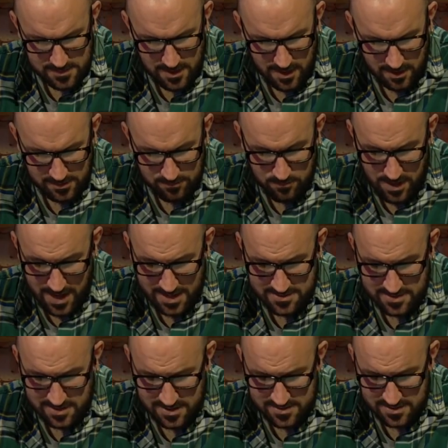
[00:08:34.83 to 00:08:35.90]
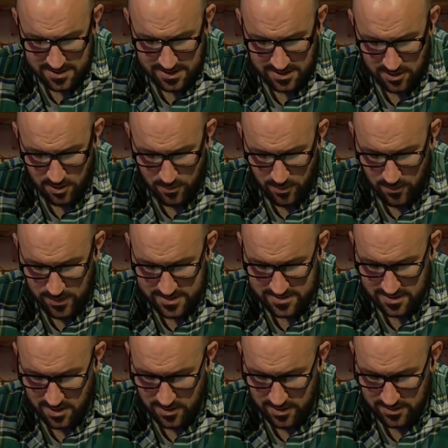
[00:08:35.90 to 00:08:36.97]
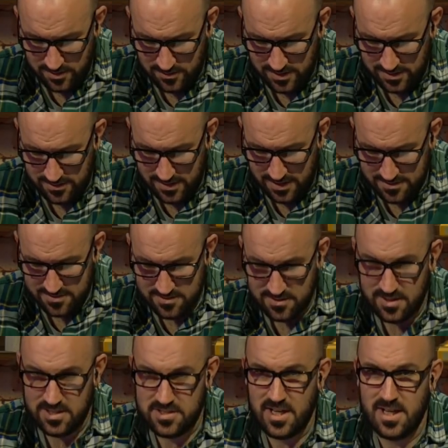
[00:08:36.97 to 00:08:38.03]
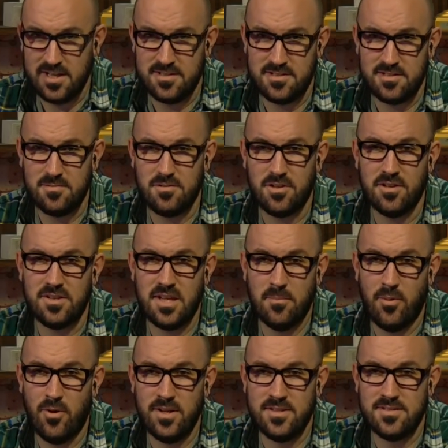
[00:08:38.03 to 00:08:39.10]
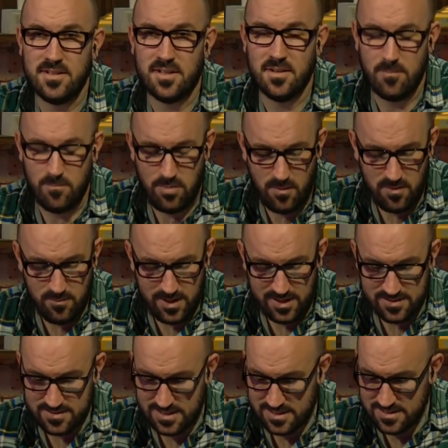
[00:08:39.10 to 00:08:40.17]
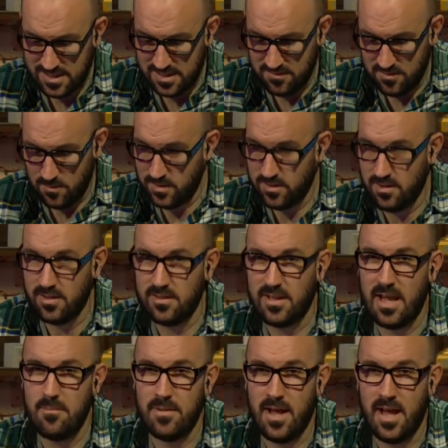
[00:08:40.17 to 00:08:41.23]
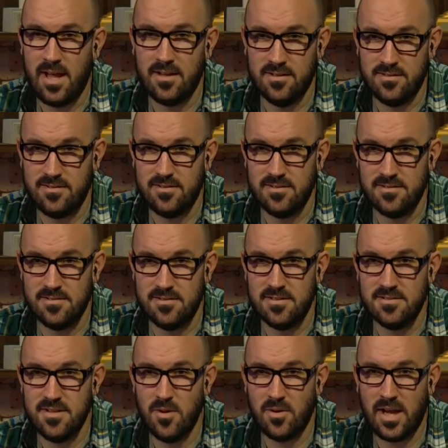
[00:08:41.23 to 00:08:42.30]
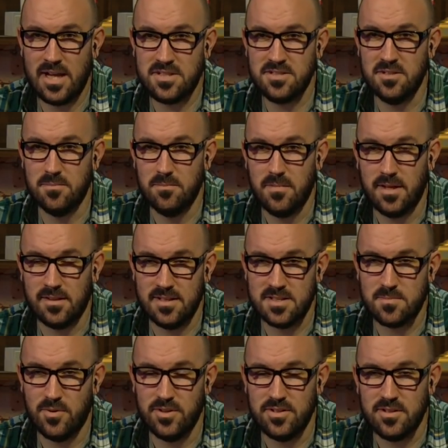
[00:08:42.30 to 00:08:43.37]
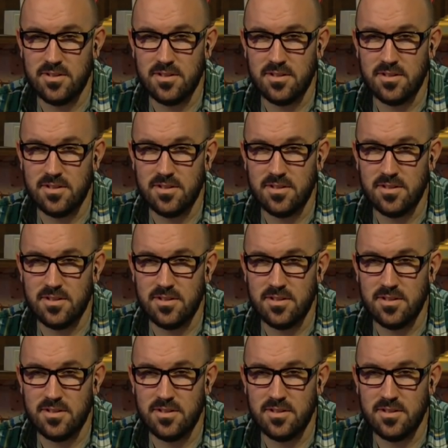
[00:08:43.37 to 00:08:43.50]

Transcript: I asked you this, I think, a couple of weeks ago, and I don't think the answer is going to change. It's thirteen points. You could probably make it sixteen if they win their game in hand. There's there's no catching them at this point.